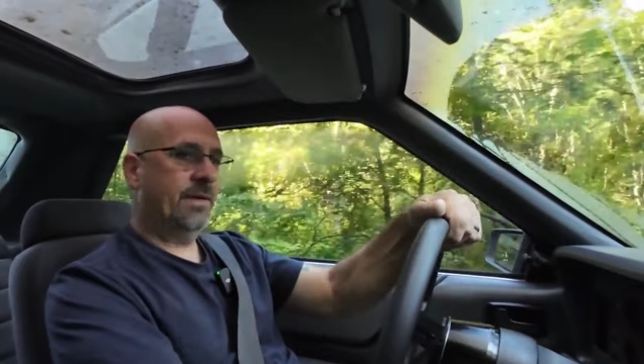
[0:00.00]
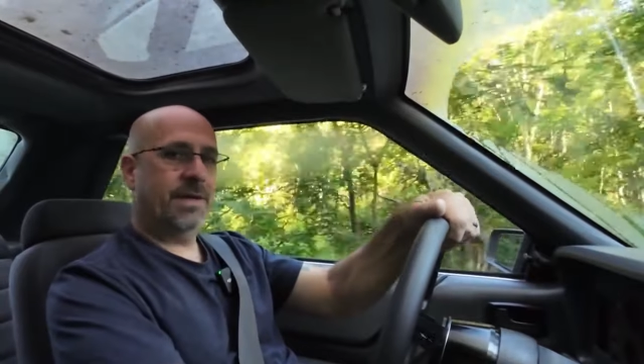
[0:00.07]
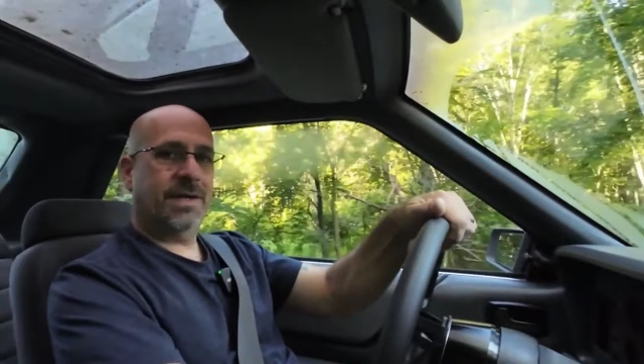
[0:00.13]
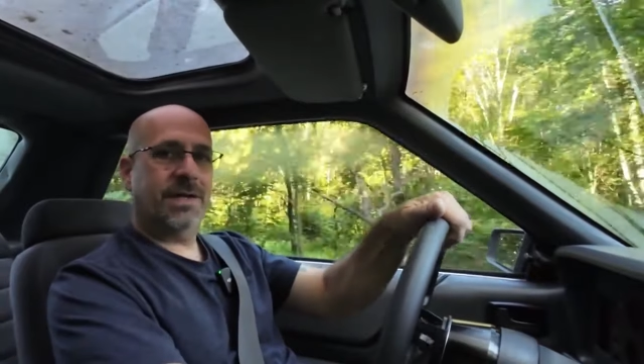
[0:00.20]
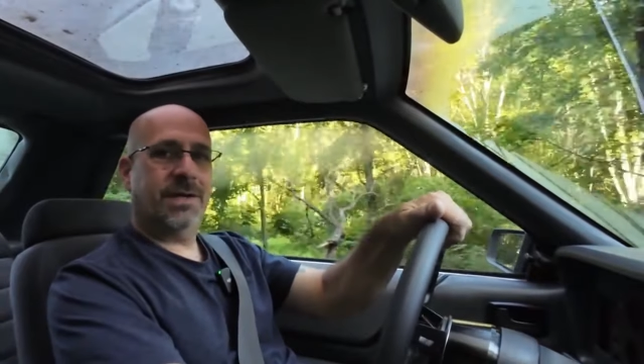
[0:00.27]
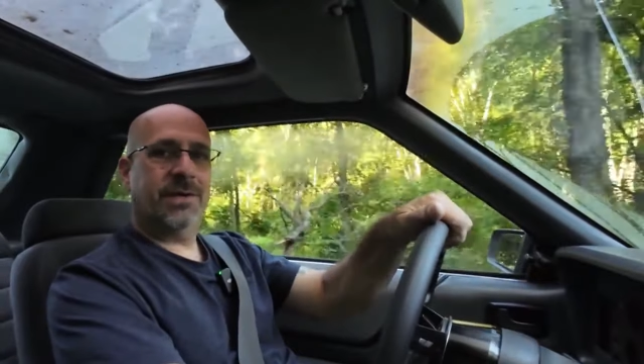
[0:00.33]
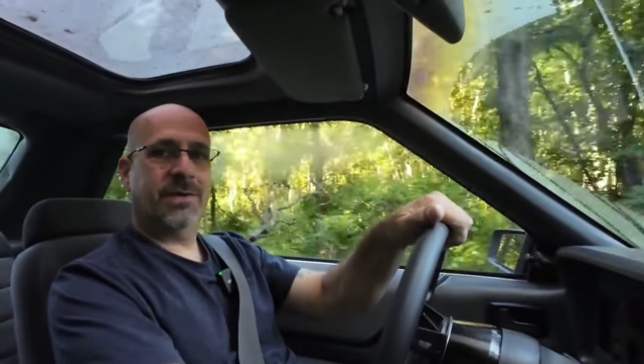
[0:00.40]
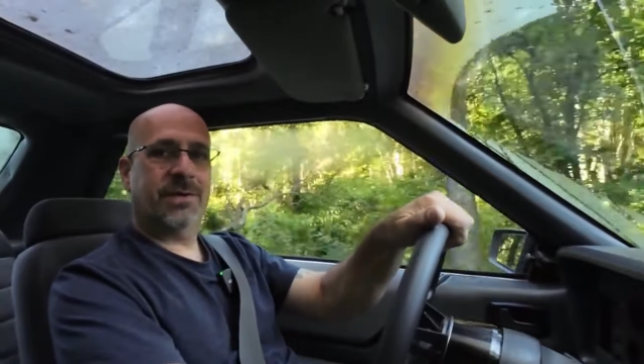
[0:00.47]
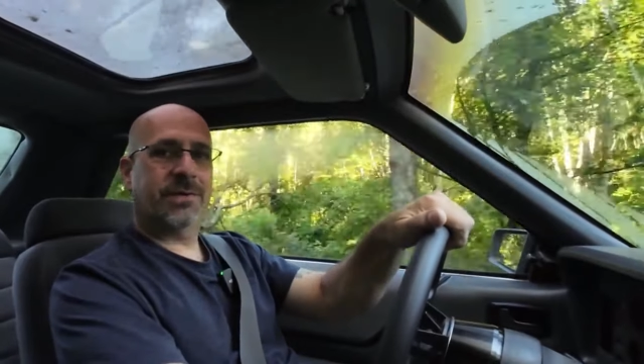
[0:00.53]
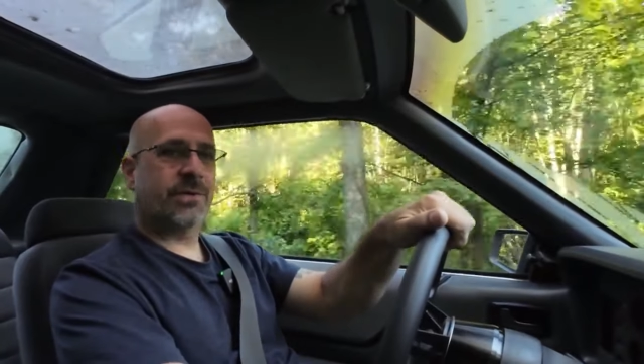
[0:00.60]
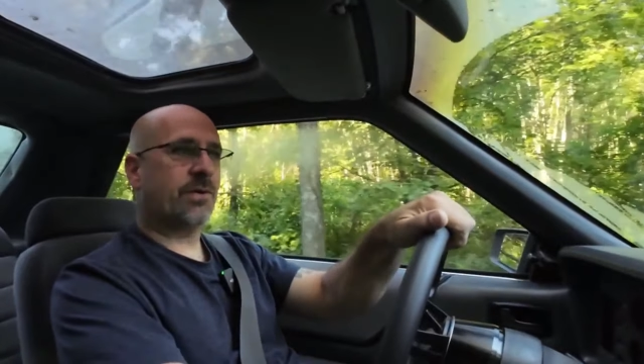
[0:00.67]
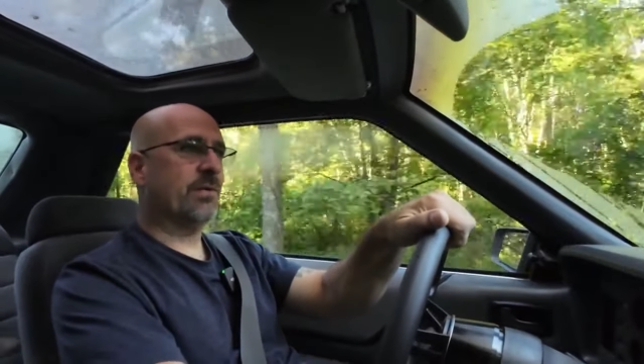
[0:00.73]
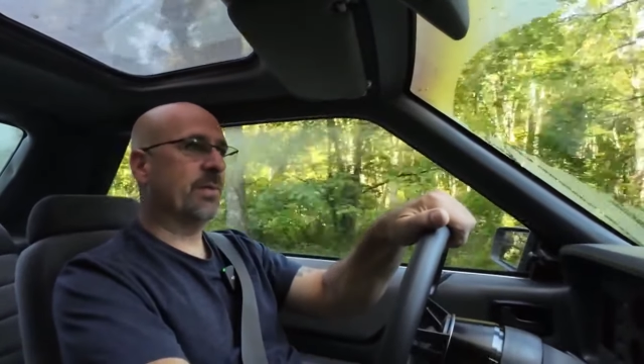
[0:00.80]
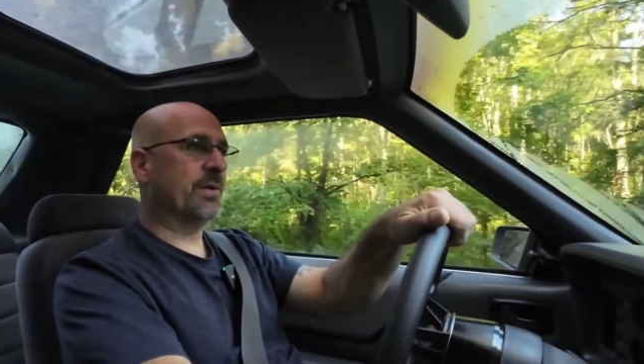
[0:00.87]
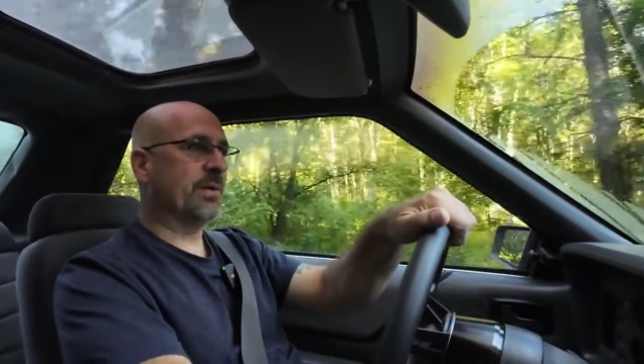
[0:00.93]
I can hear the
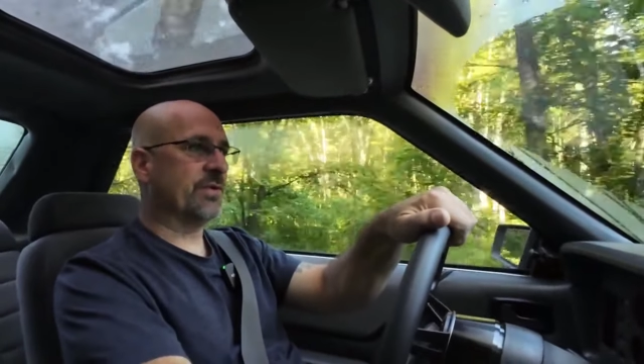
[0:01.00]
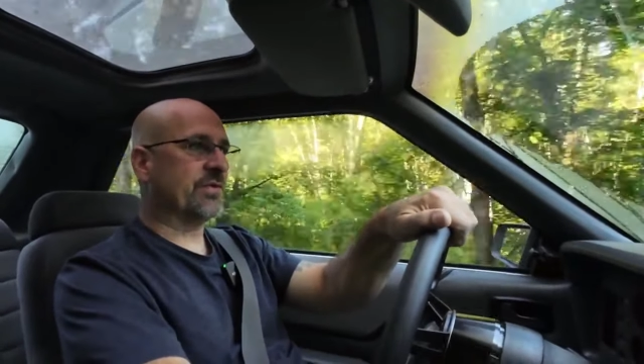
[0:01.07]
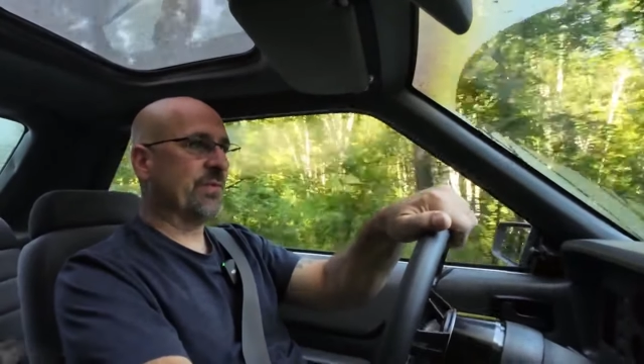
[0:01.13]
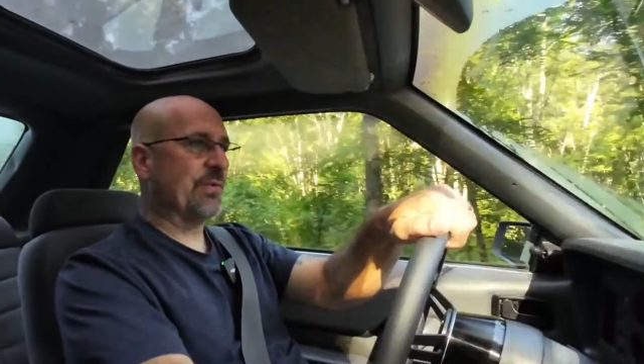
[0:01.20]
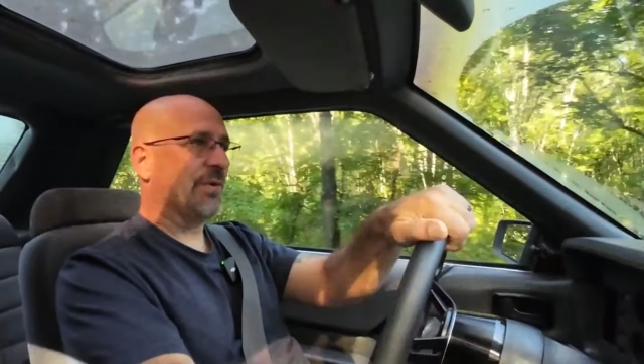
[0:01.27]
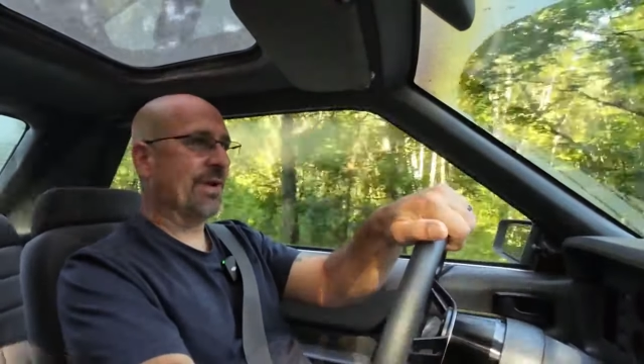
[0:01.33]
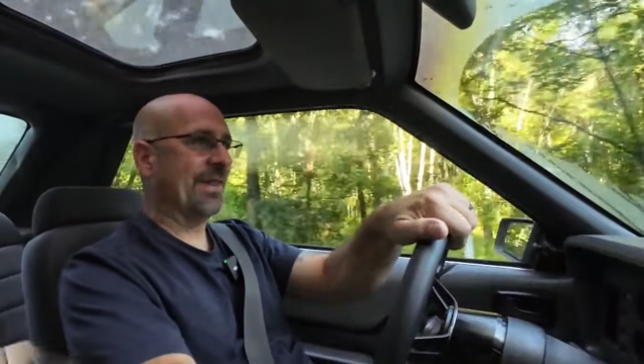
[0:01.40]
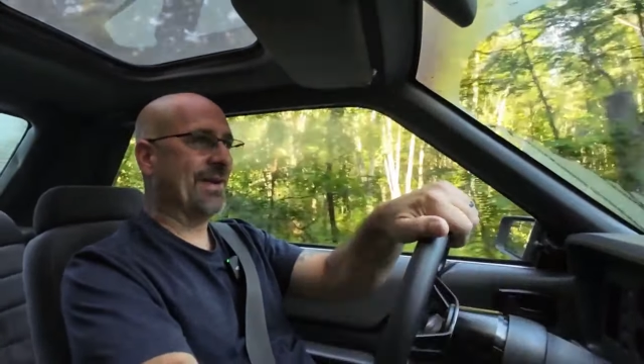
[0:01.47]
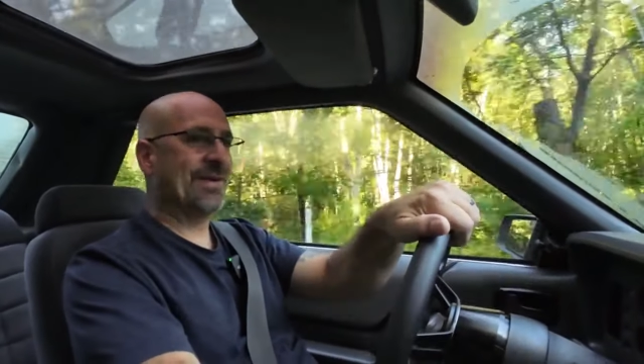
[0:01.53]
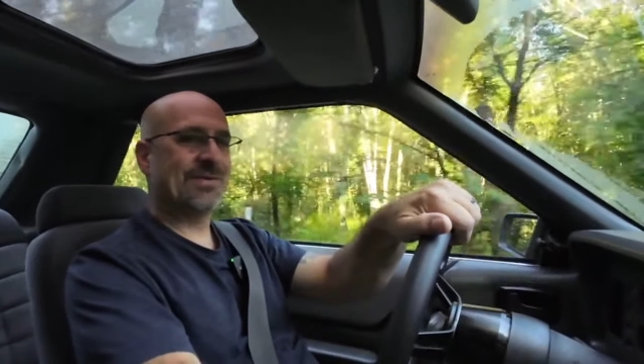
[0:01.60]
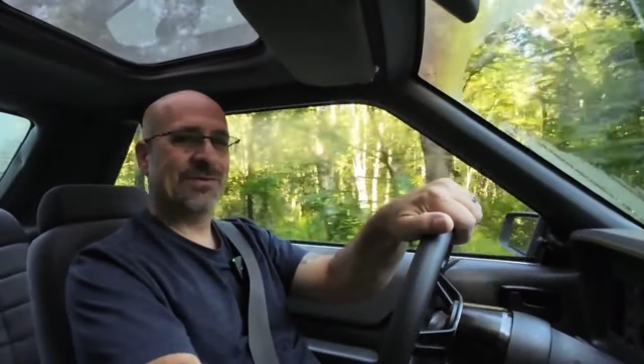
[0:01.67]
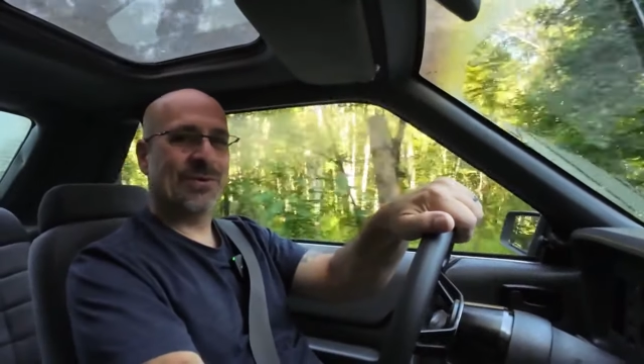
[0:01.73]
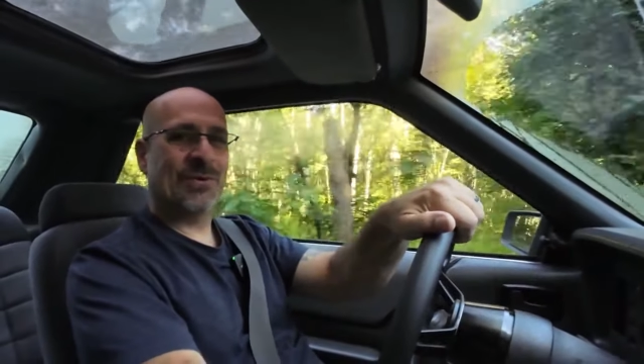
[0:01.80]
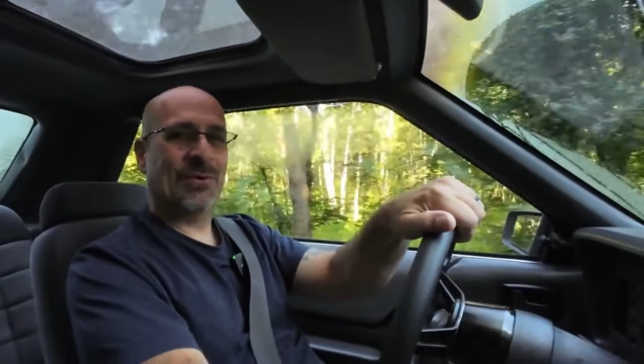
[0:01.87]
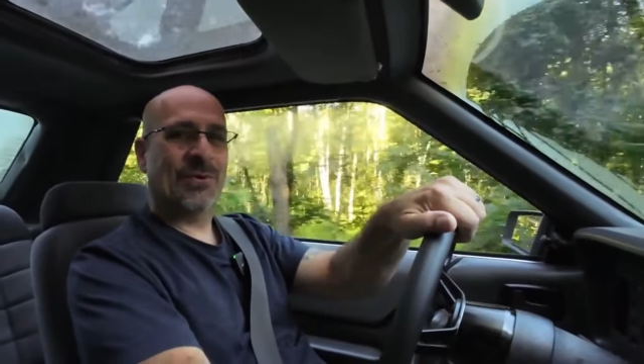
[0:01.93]
turbo this morning. The
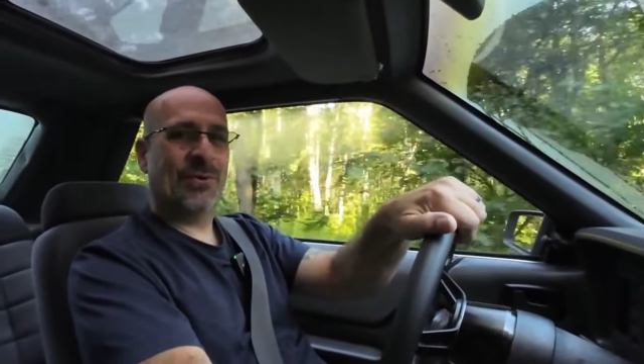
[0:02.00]
air's a little